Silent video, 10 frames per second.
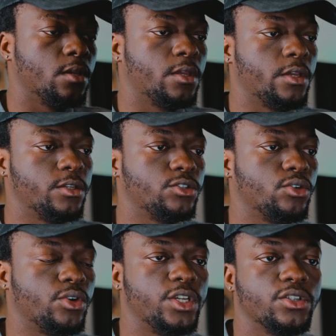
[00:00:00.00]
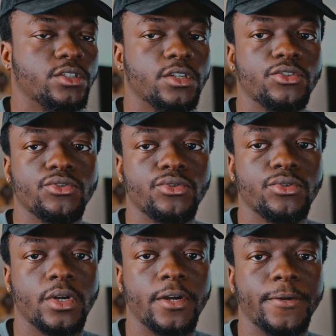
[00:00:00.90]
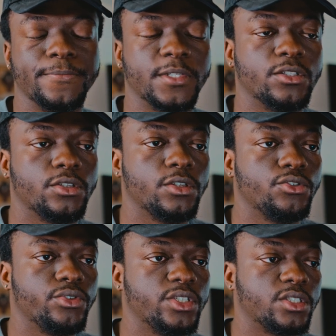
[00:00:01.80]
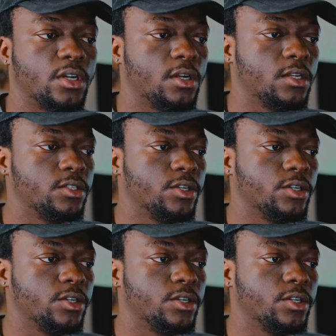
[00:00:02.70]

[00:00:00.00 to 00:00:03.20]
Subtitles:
Okay, so in order to install